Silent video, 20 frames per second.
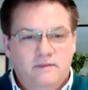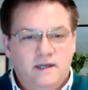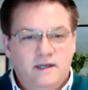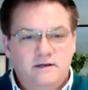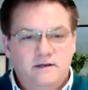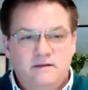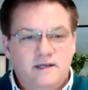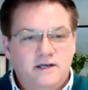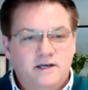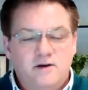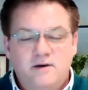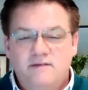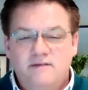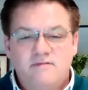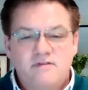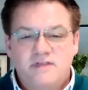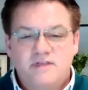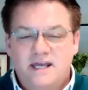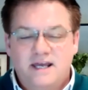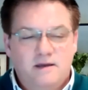They, do, they don't
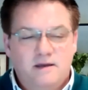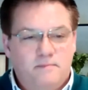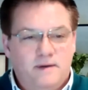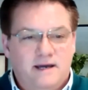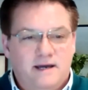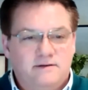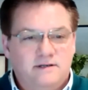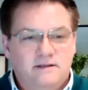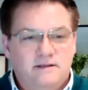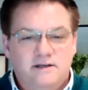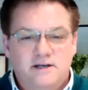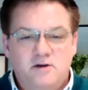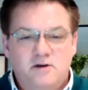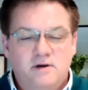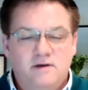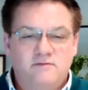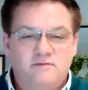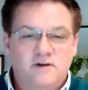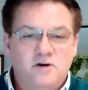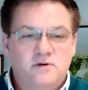even think about it. They don't
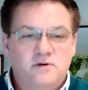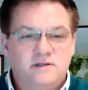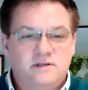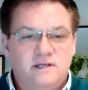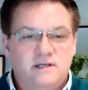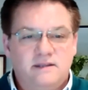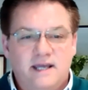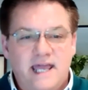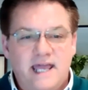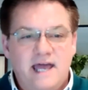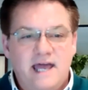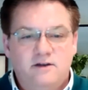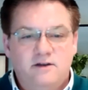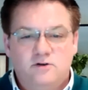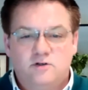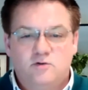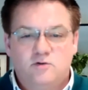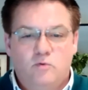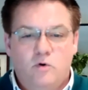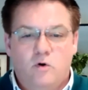even notice it. They can't
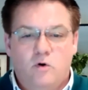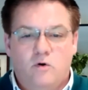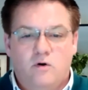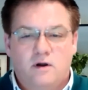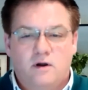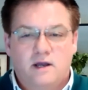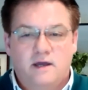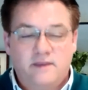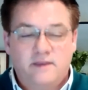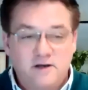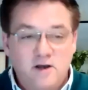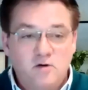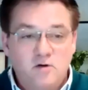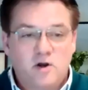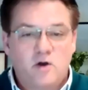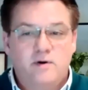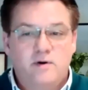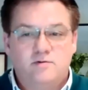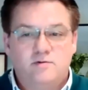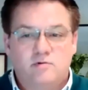just walk and they don't
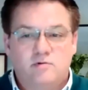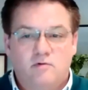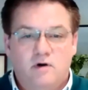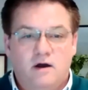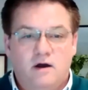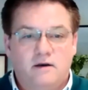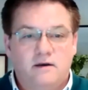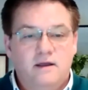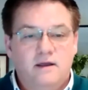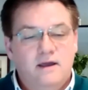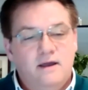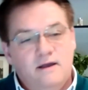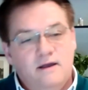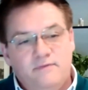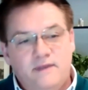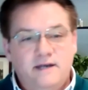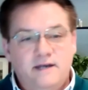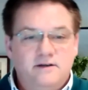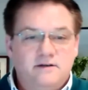go into a run. They